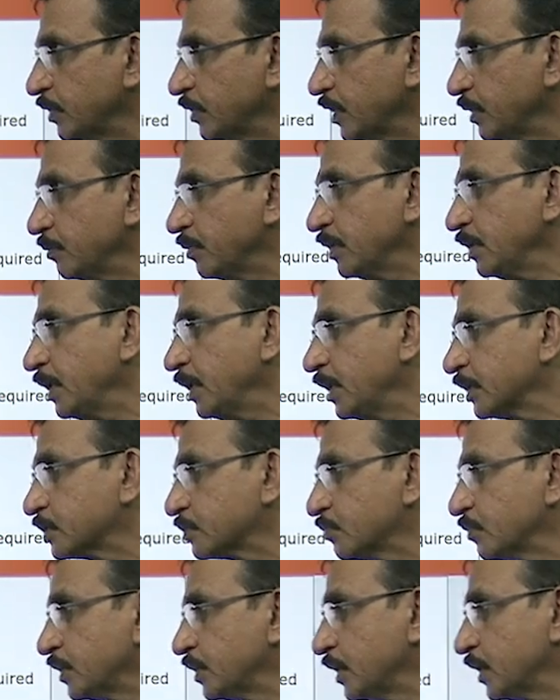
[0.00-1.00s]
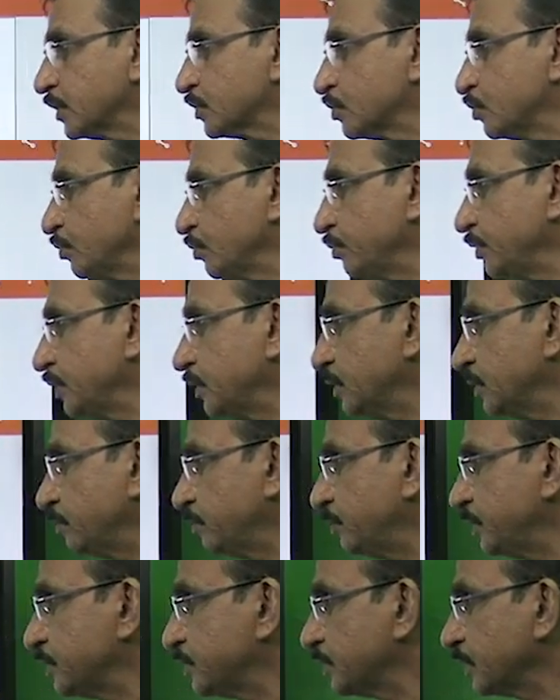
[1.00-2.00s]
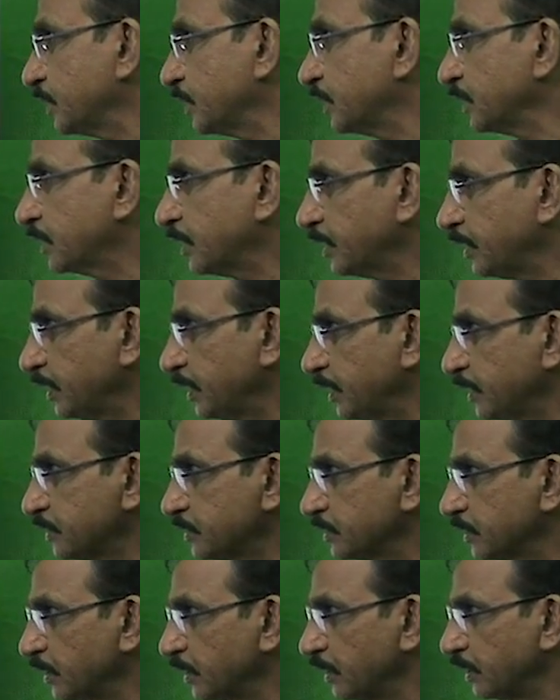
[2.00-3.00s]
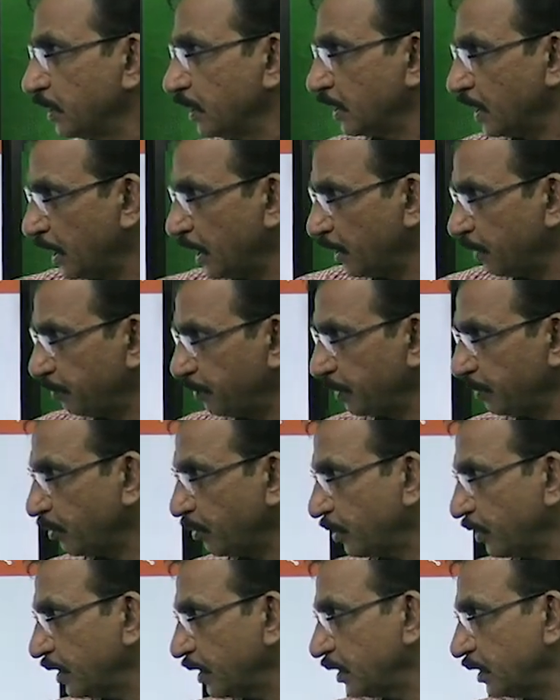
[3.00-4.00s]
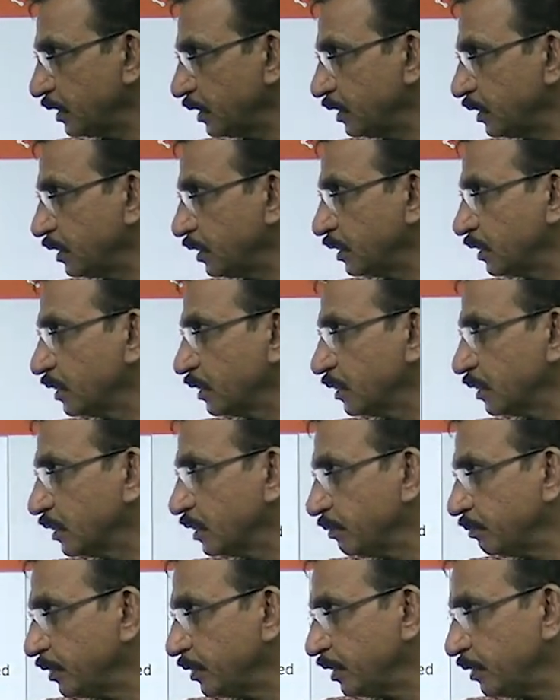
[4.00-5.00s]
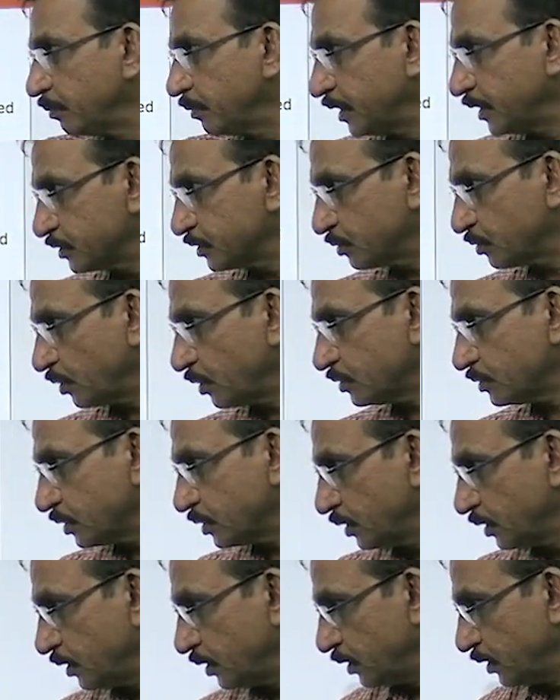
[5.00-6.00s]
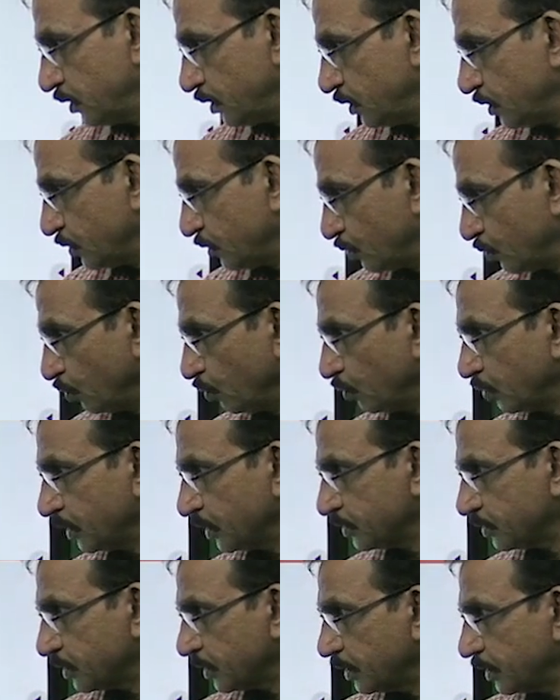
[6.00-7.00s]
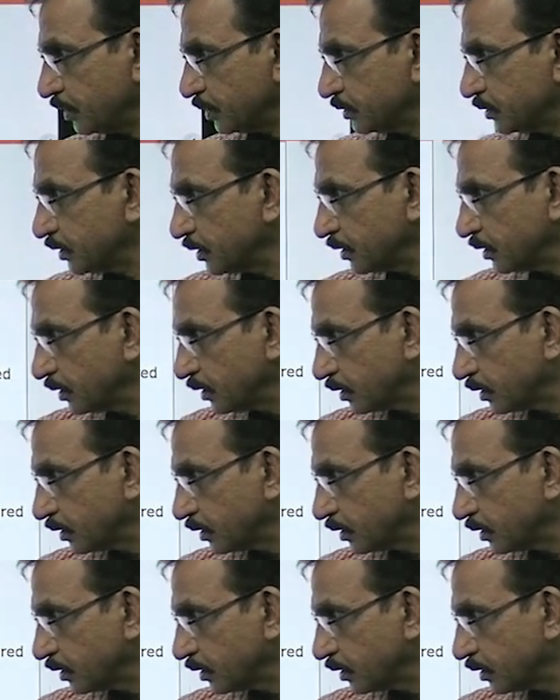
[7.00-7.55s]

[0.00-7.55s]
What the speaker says: variable x1 x2 be the basic ingredients, LP model, minimize cost, two constraints